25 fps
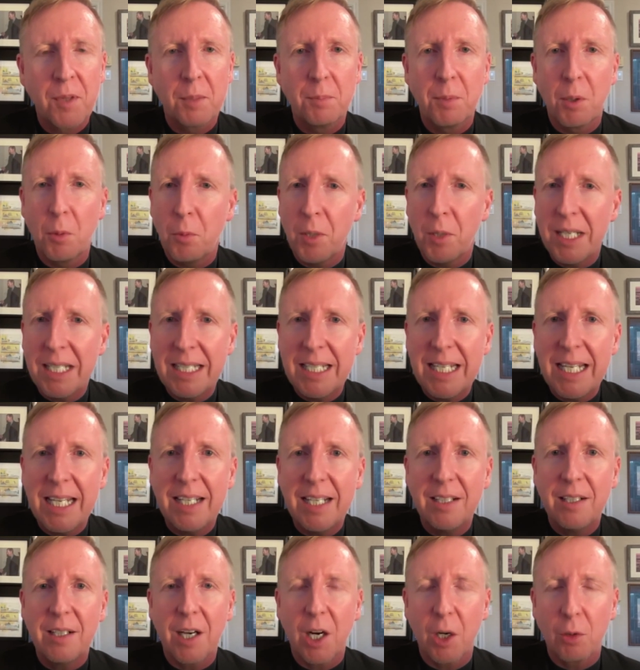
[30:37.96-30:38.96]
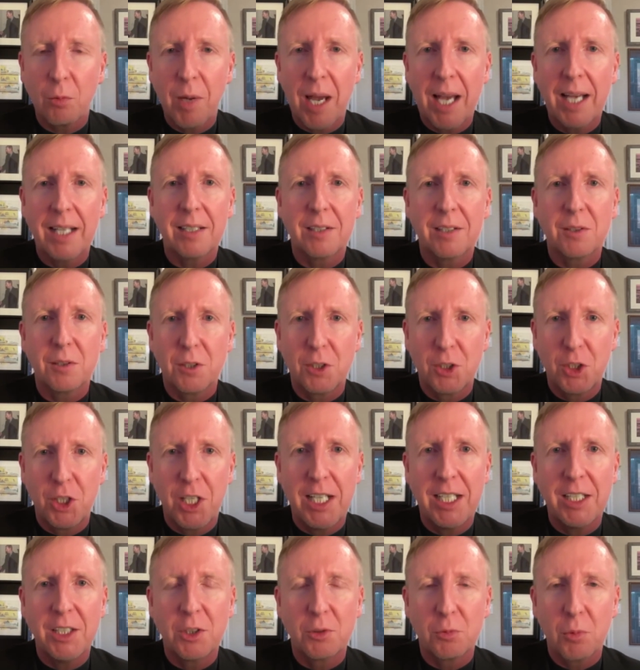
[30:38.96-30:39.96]
But we need a radical
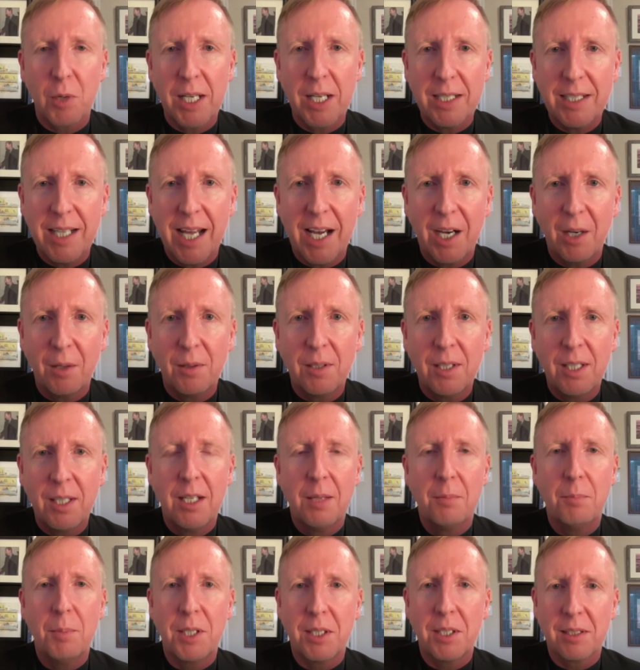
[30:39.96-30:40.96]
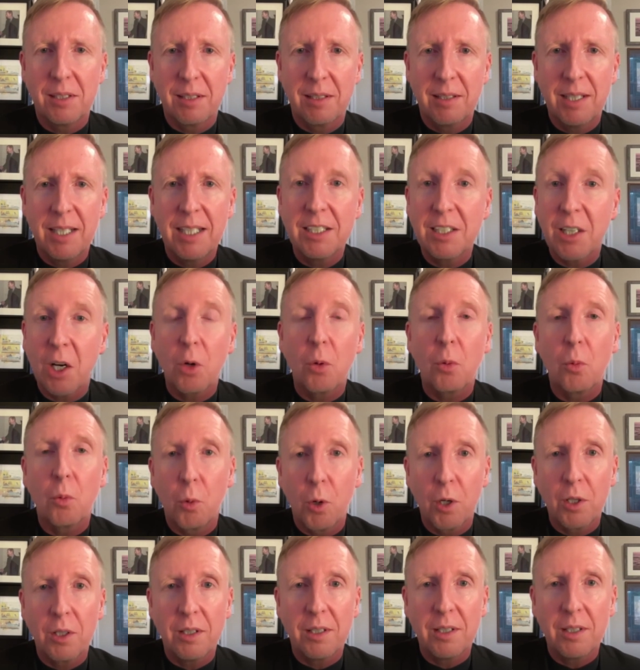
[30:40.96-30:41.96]
change right now because things aren't
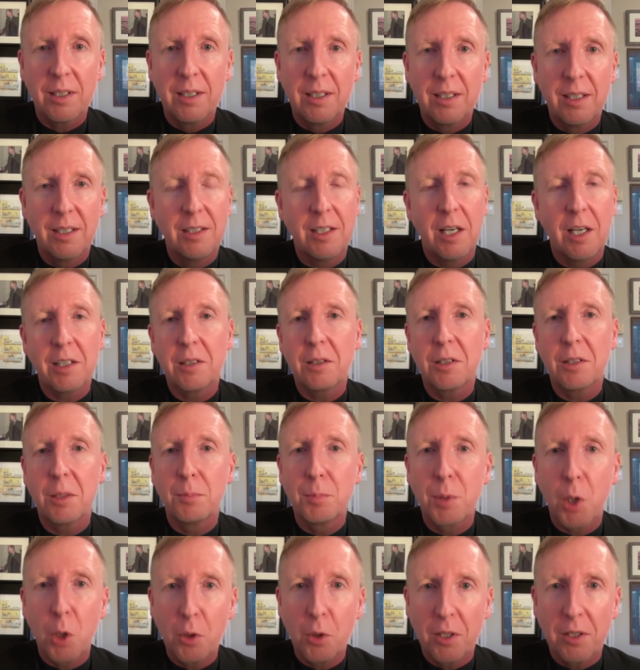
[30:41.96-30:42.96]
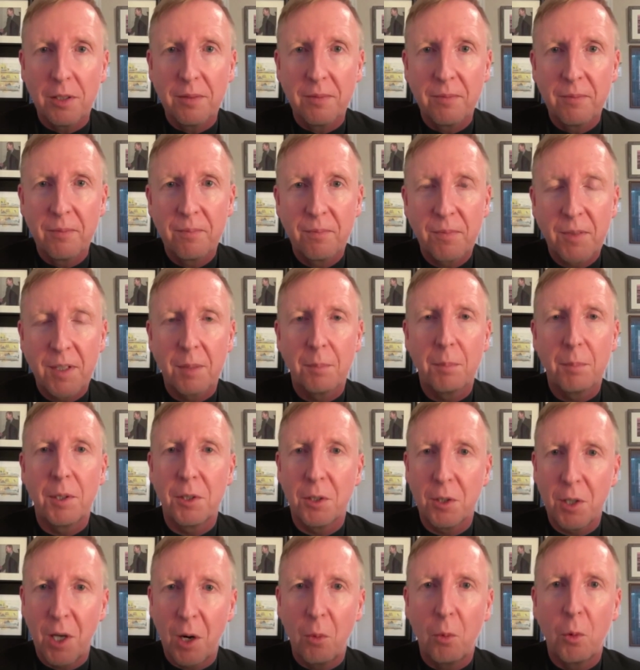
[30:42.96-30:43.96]
working. Not that they're broken, but they're
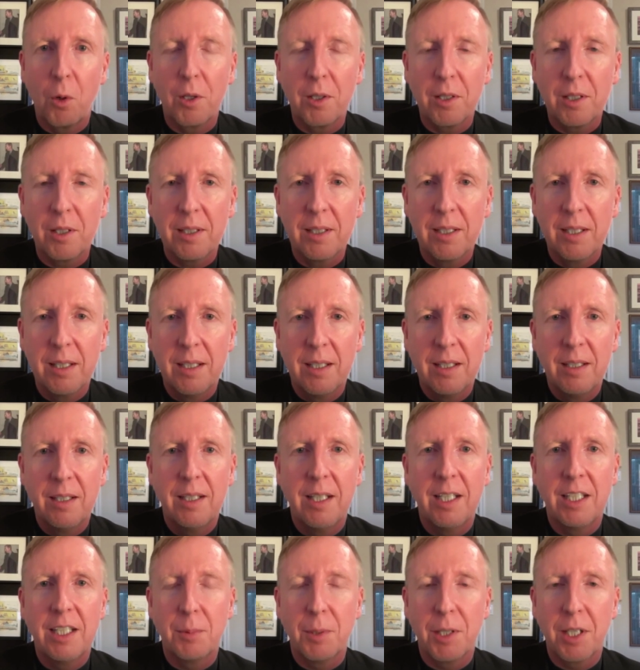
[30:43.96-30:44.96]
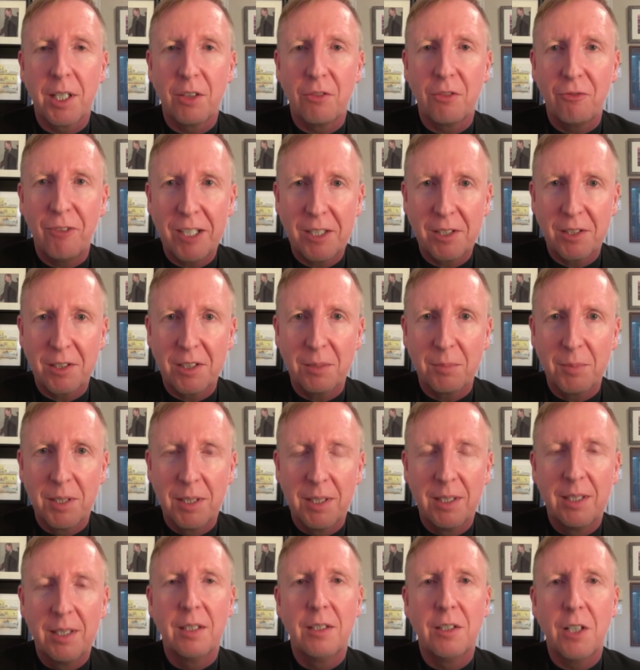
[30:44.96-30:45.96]
not working. And so we got to fix them,
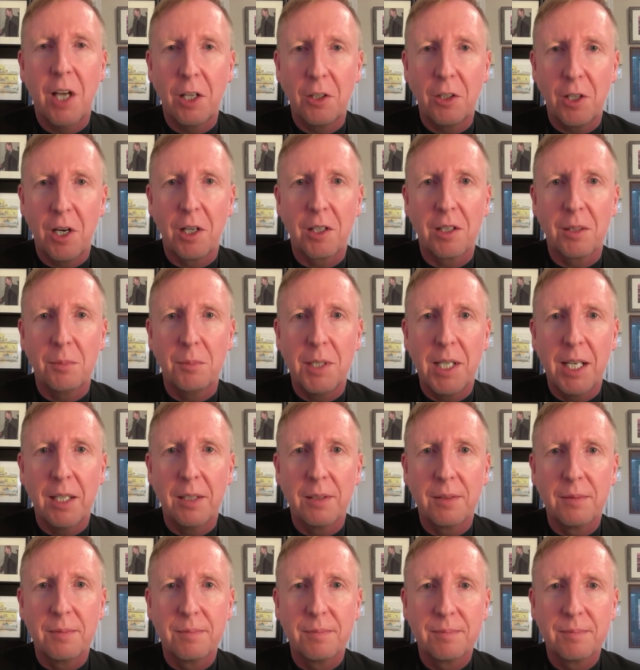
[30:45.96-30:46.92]
not knock them down.